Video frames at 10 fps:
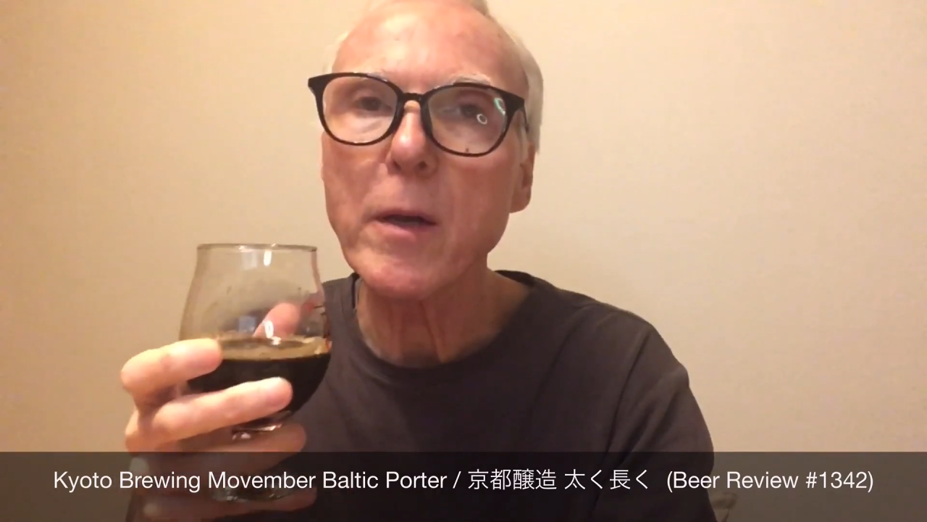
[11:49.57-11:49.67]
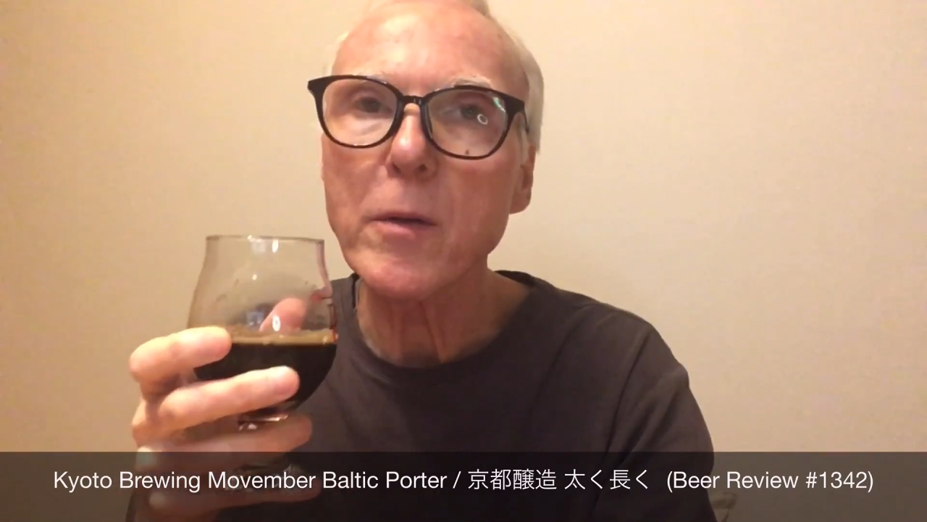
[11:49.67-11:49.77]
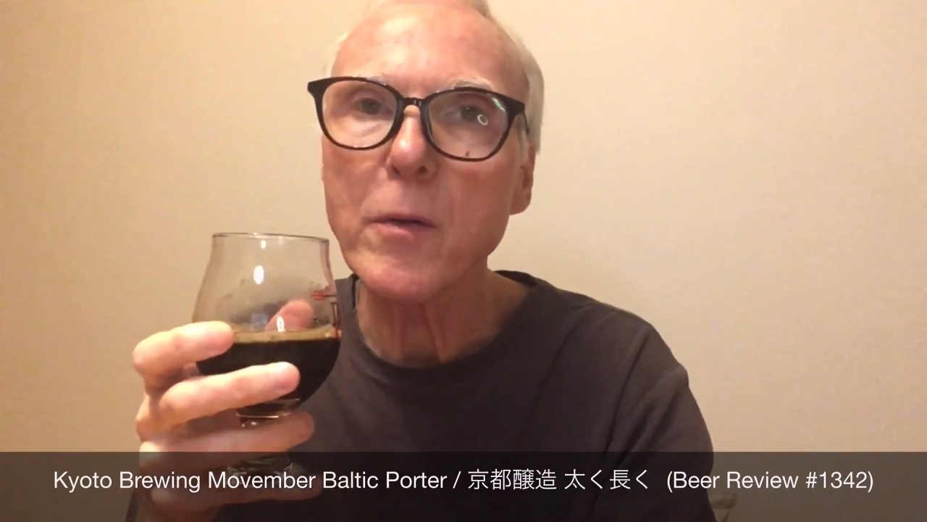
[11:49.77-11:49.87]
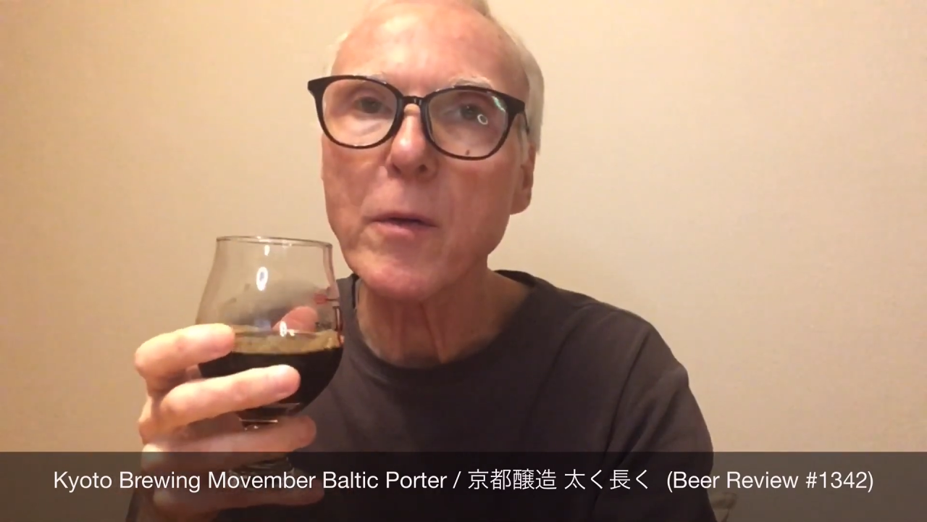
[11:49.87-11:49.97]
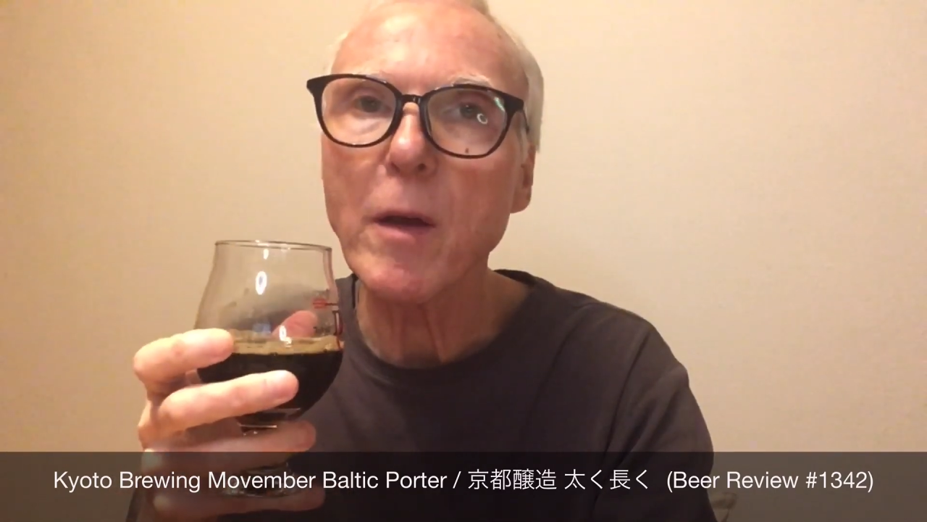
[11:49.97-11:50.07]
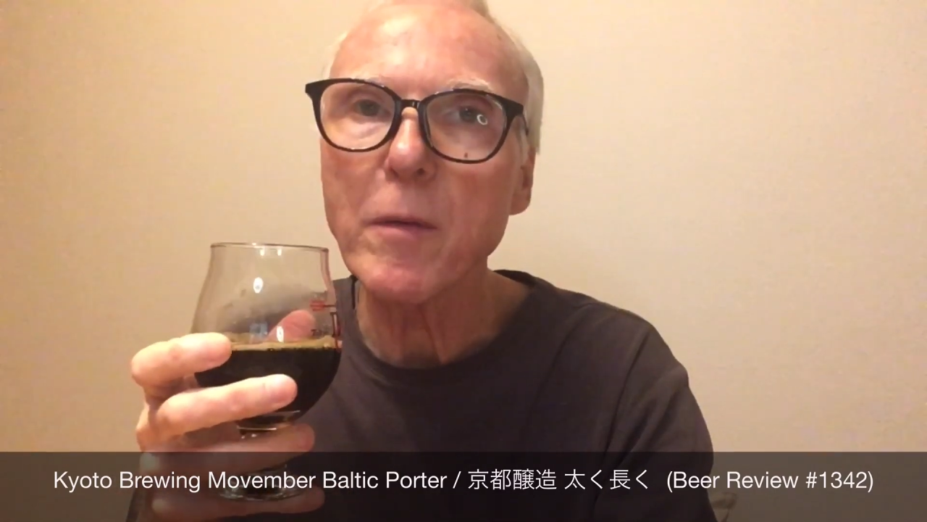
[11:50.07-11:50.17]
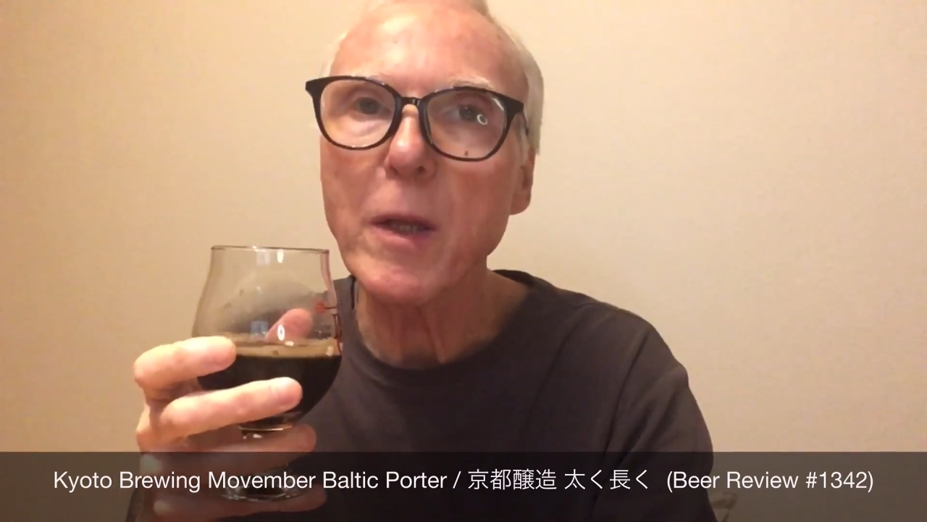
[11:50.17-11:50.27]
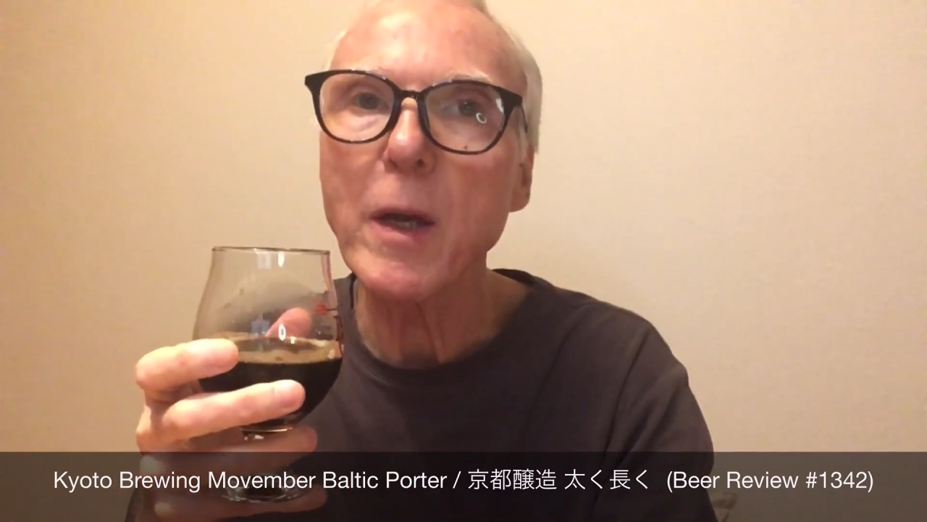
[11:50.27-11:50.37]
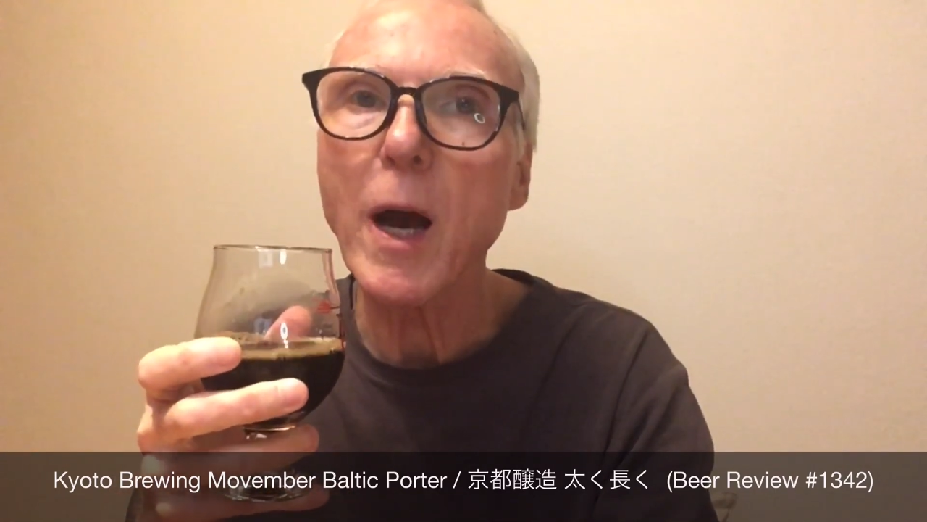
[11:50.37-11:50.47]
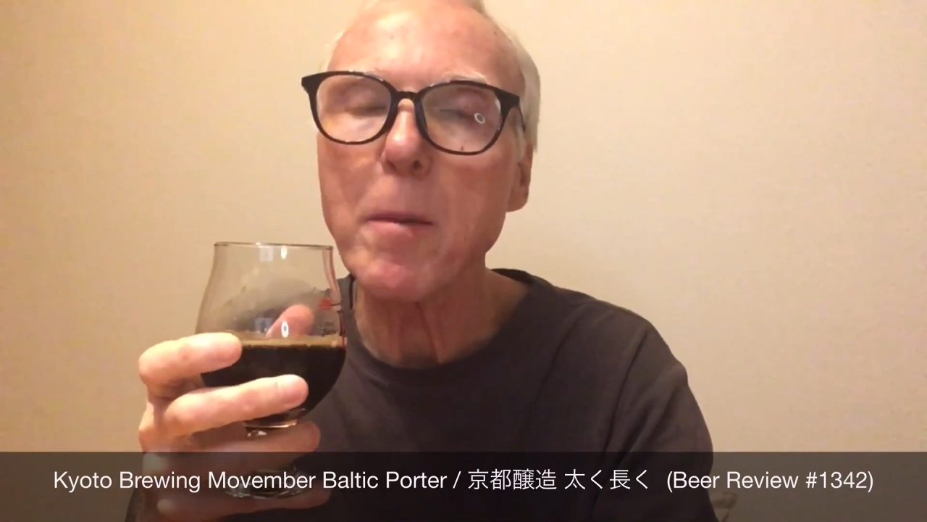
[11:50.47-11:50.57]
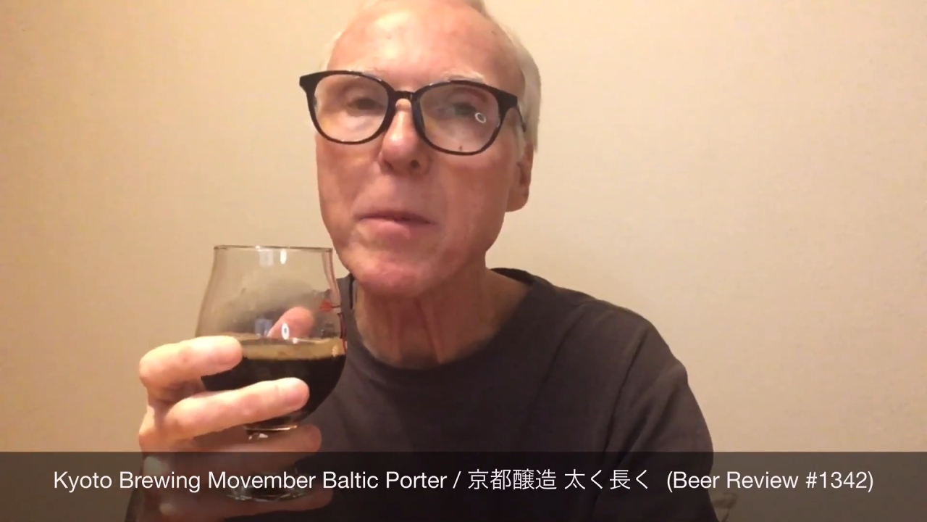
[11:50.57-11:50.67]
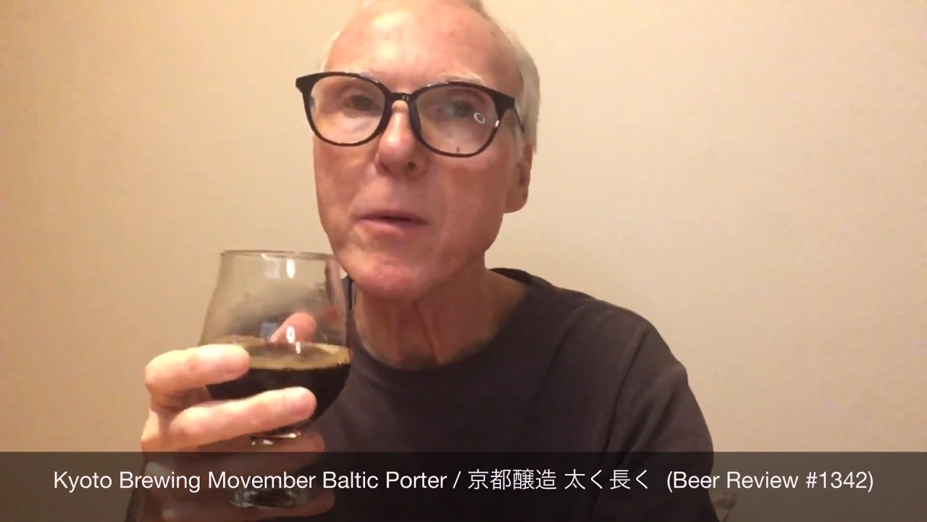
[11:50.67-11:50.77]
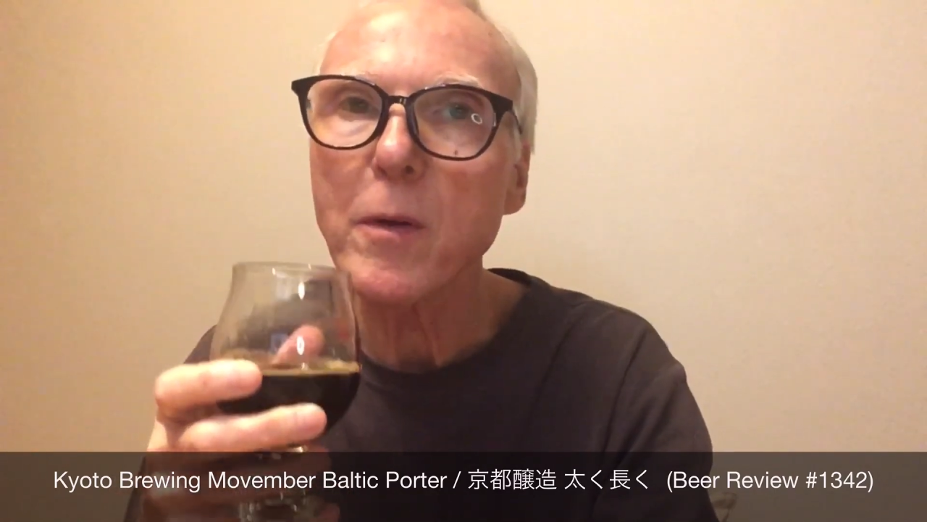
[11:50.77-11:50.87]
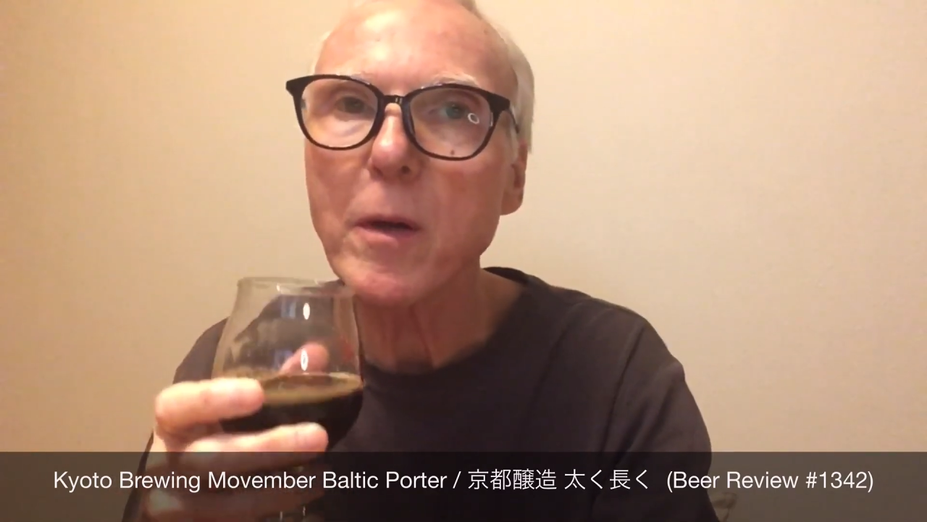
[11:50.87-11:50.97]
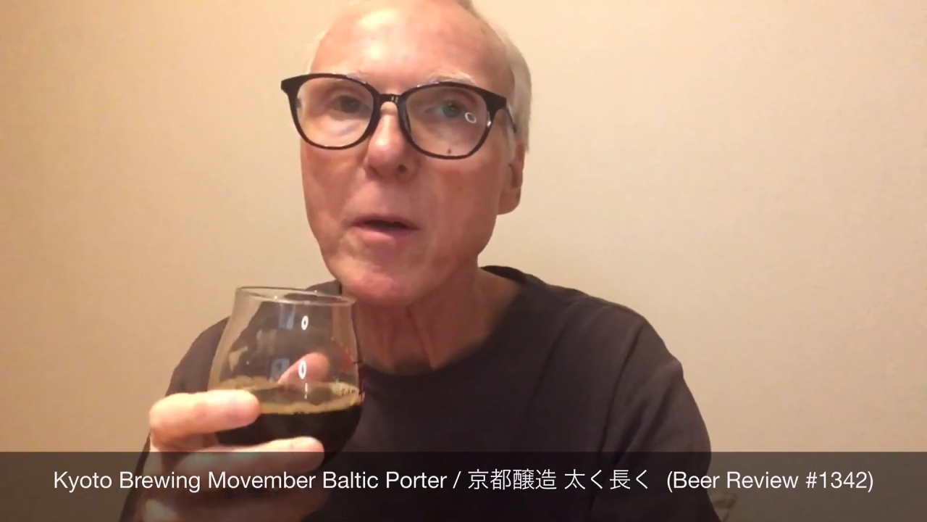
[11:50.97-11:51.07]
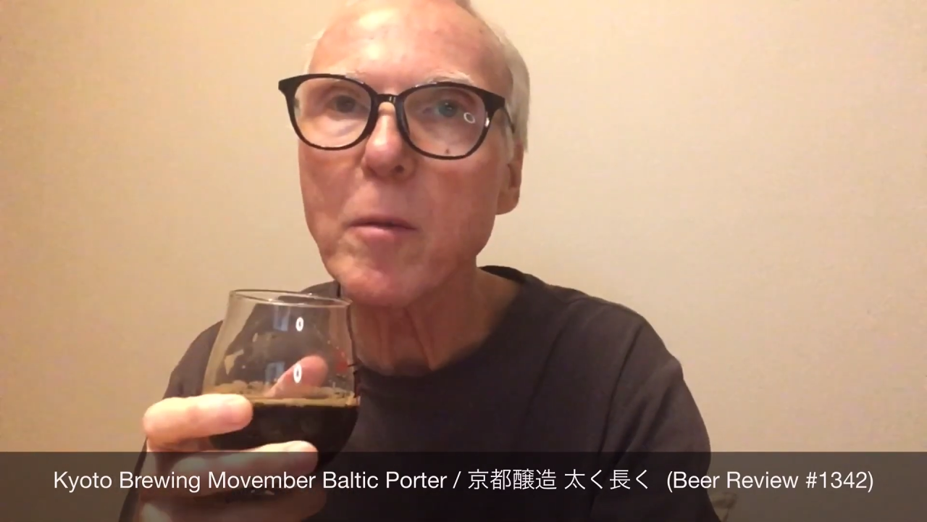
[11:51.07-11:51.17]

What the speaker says: as heavily hopped as an